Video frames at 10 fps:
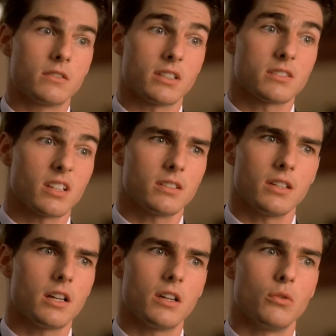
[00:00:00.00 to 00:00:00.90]
that
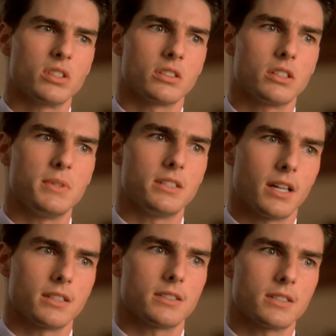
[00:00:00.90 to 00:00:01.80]
Santiago wasn't to be
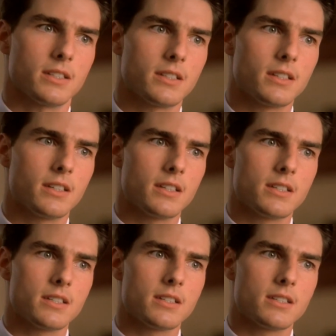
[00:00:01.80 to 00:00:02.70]
touched,
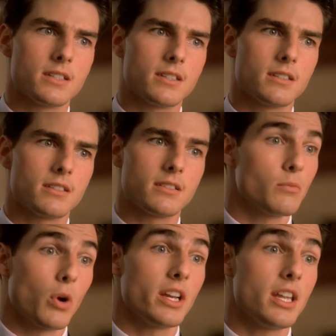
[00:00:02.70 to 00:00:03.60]

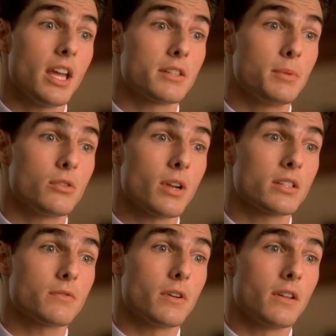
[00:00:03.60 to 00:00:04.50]
then why did he have to be
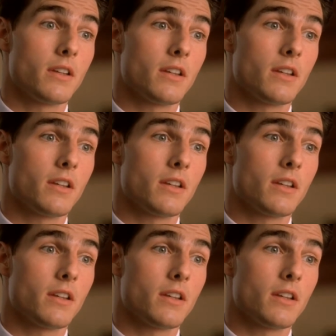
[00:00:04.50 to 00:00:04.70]
transferred?